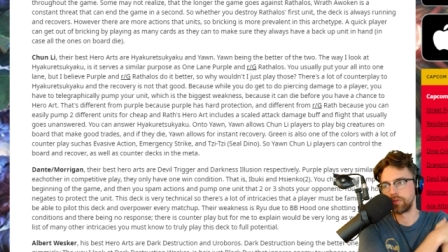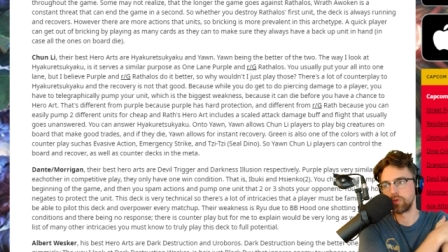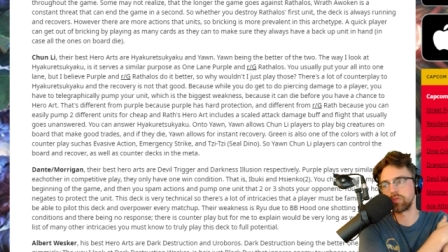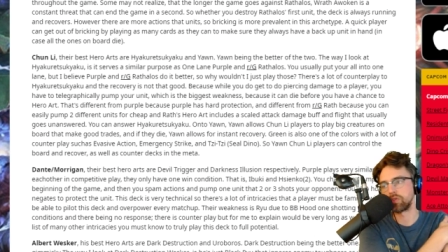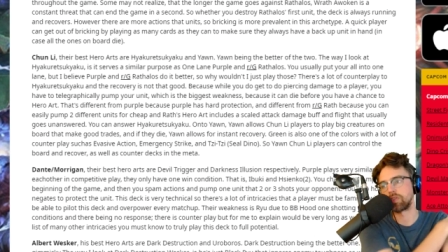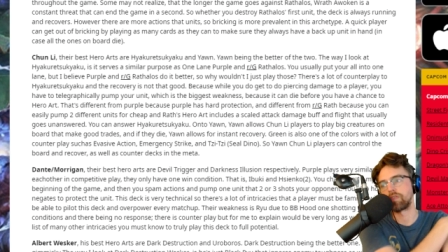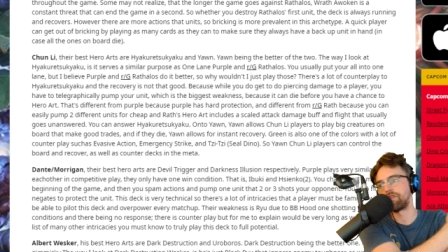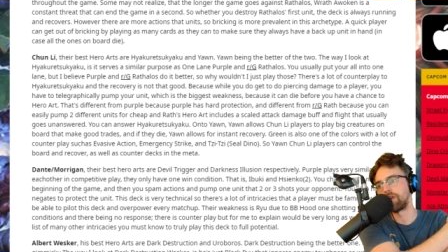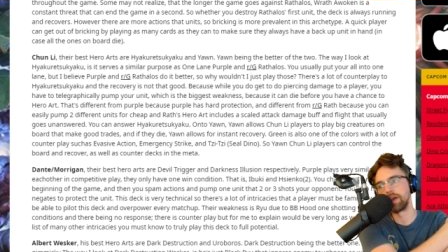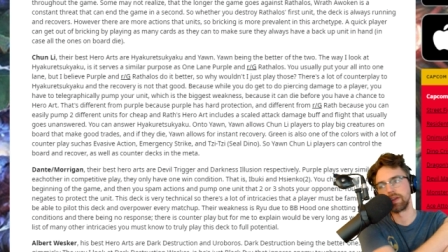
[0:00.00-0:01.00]
Those are just
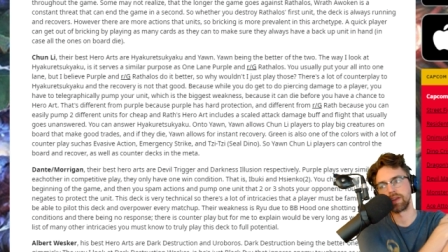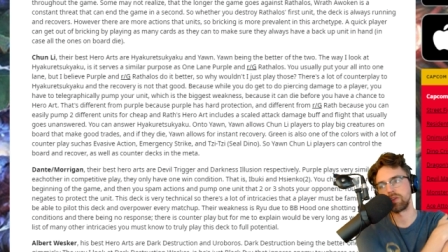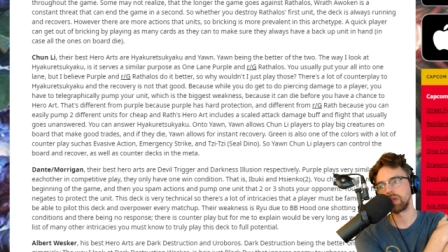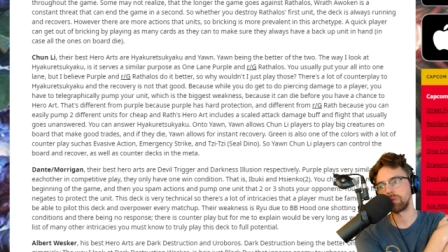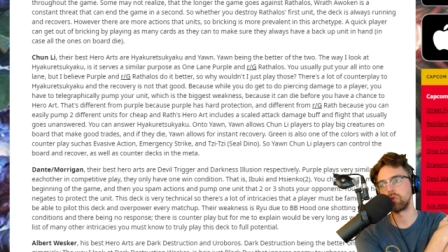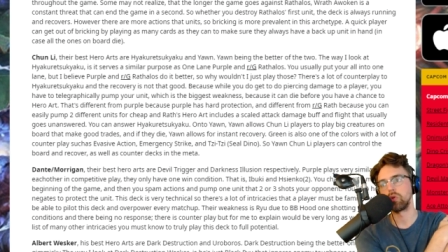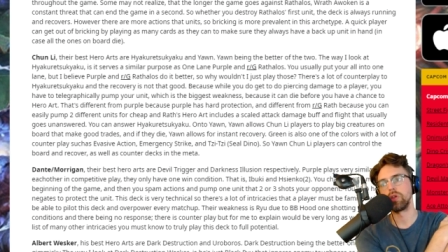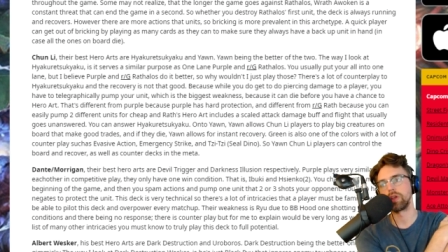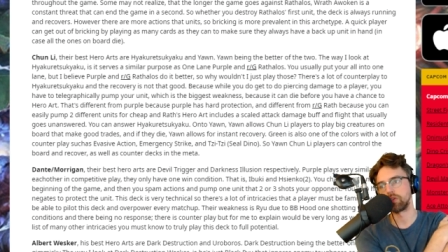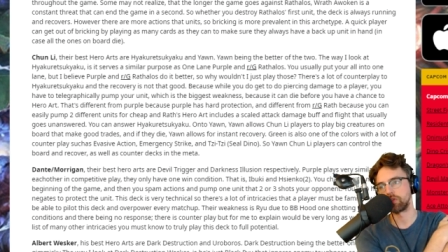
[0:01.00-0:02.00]
fun, and you can get
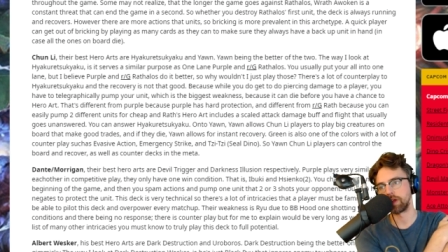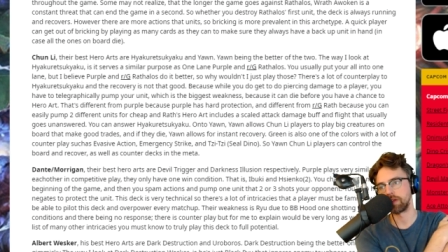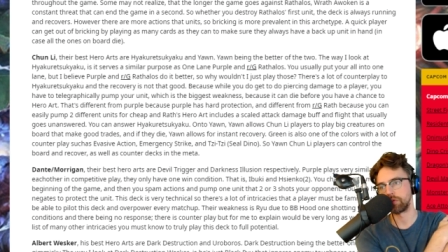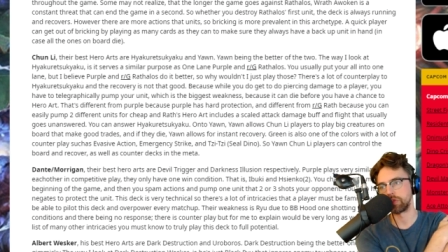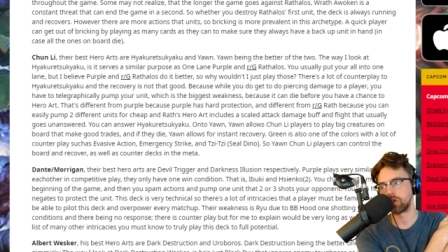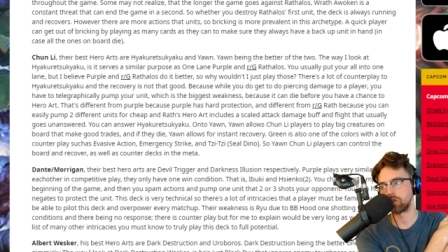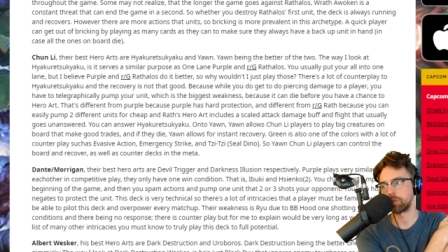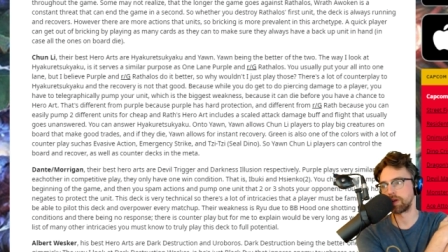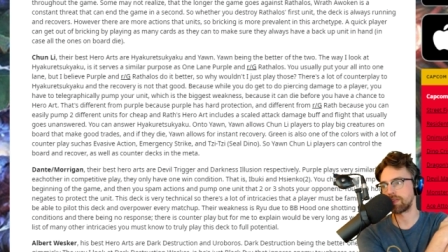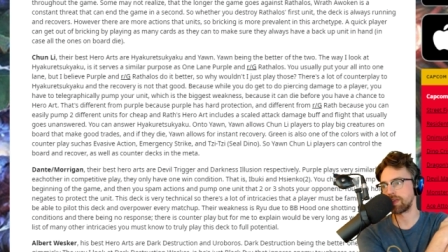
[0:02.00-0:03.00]
really creative with those,
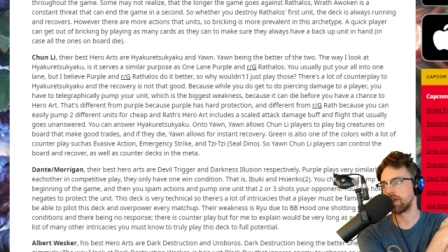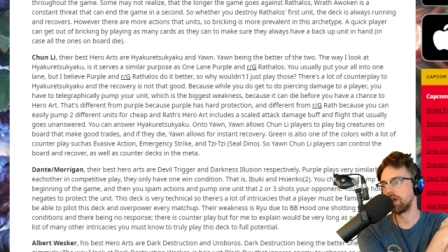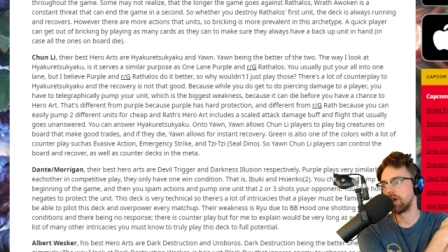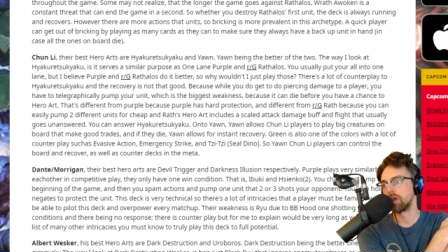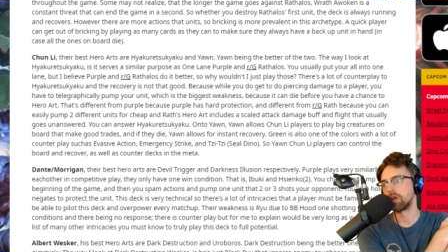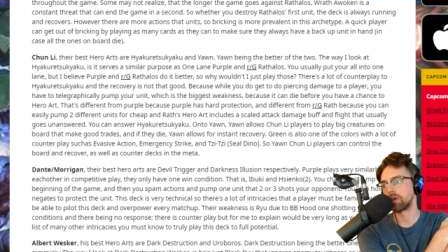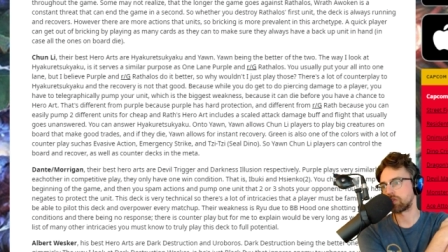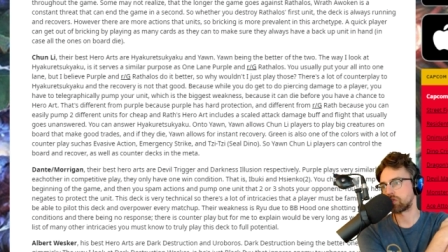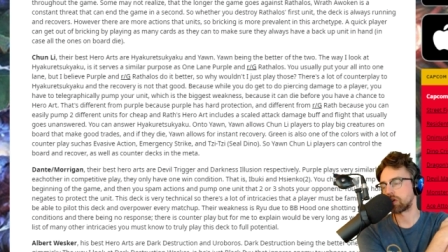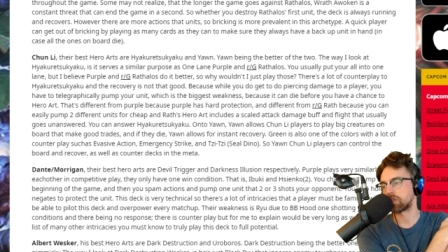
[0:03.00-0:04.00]
but I think Dark
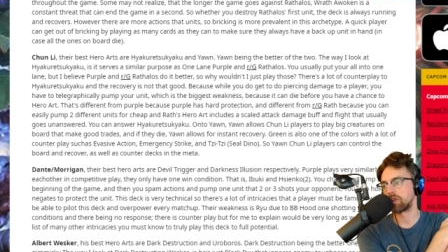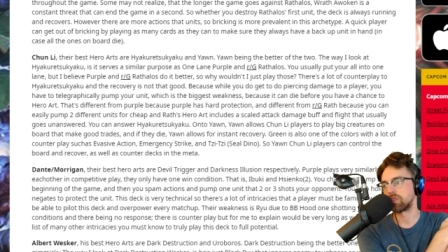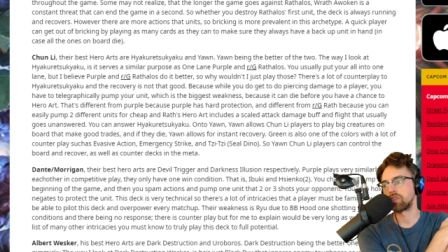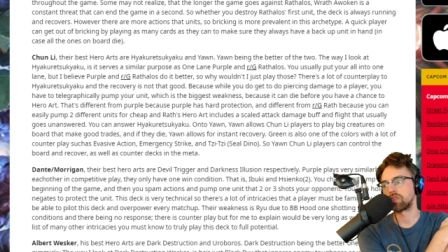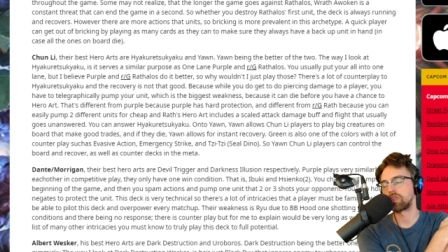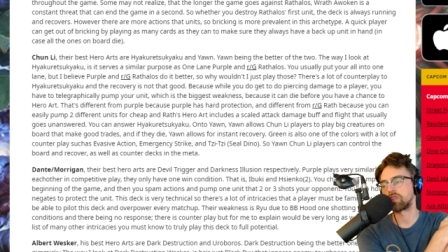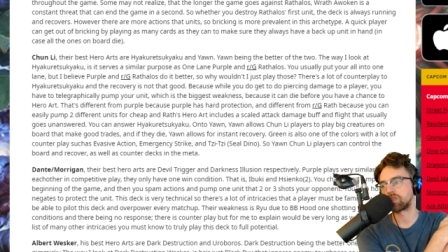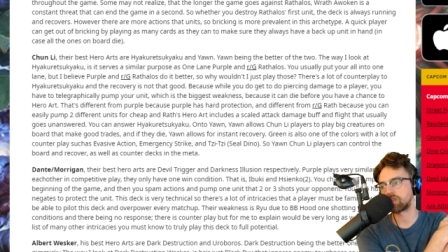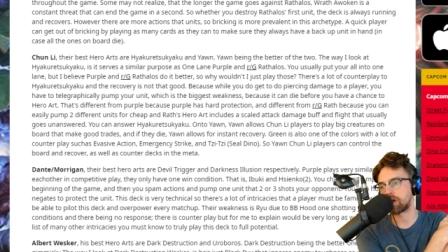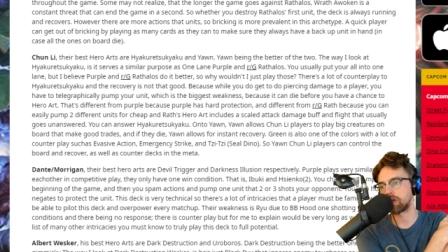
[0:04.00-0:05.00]
Destruction is just a
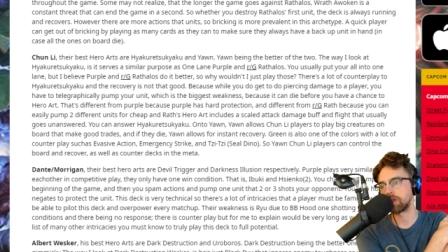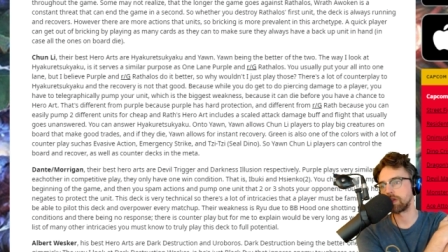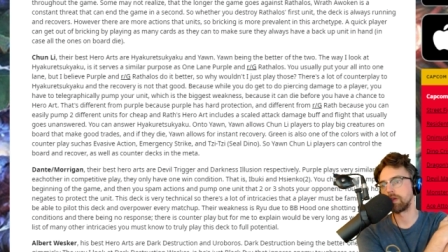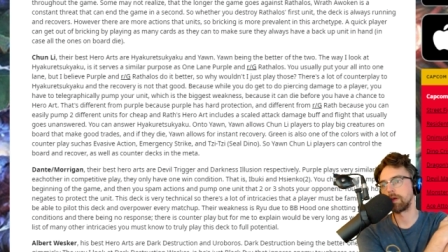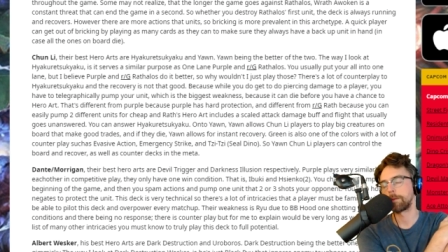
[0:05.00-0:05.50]
solid